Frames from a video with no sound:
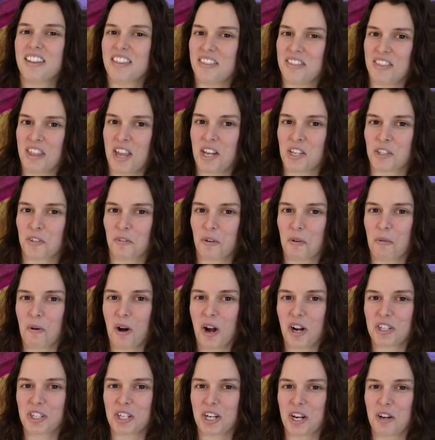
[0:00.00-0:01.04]
Thanks for
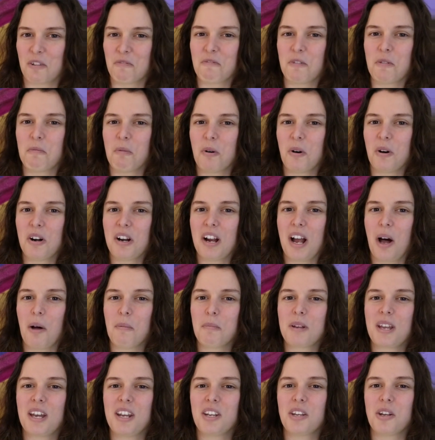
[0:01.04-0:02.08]
watching. For more
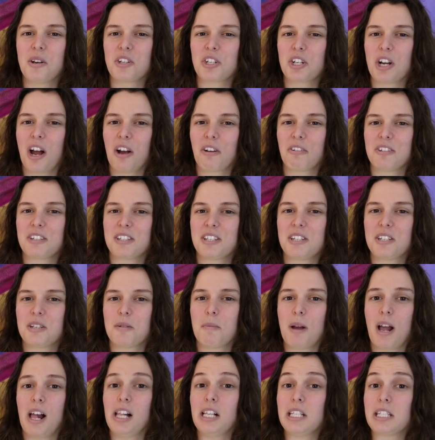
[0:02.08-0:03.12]
help getting your chakras into
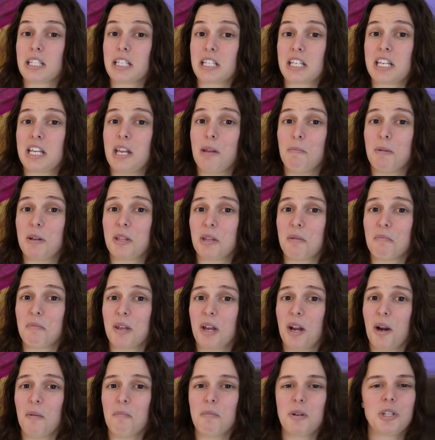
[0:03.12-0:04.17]
balance and keeping them
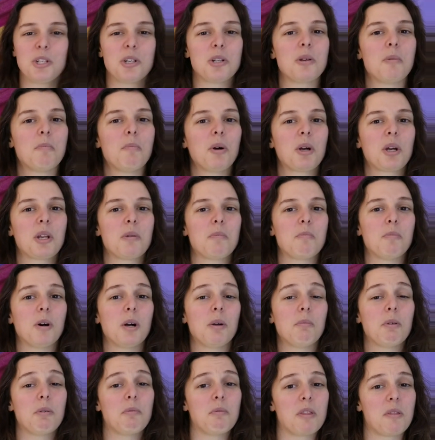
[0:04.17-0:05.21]
there, be sure to book an
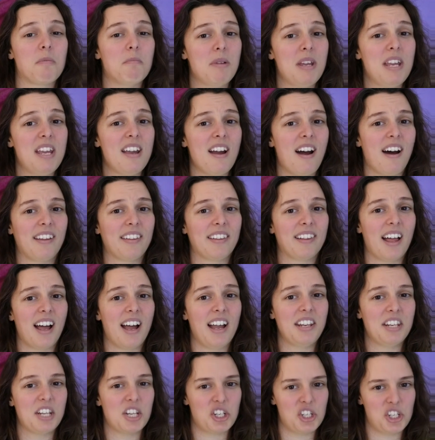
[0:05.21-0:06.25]
appointment with me
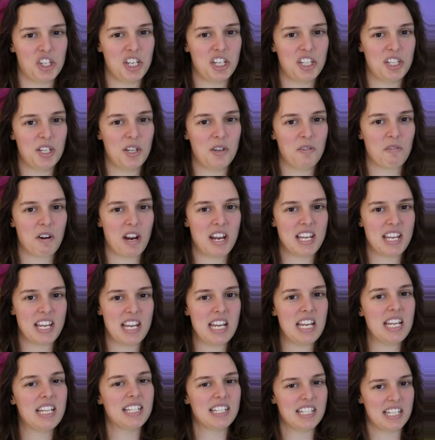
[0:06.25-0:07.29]
online at
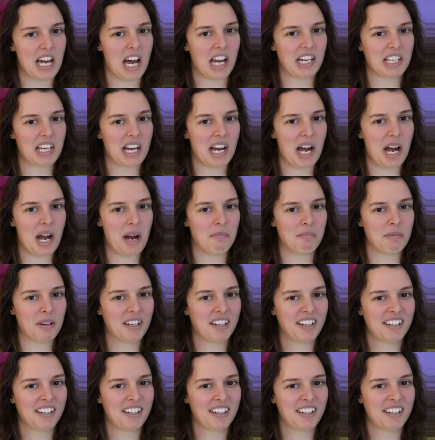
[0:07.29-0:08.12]
gtreiki.com.